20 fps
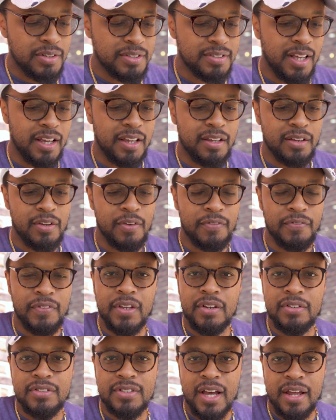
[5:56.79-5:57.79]
it's like your
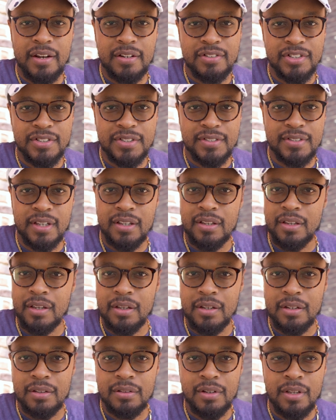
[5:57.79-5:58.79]
fingers kind of just sink
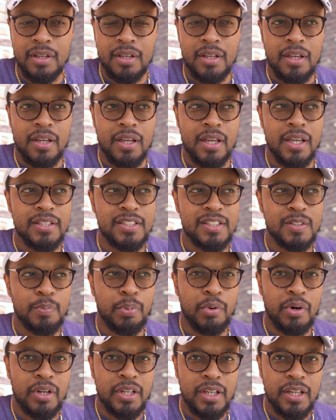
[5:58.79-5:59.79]
in. It's
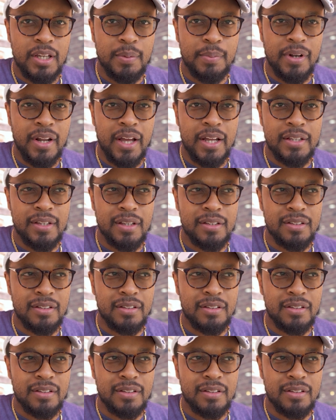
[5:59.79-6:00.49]
springy but not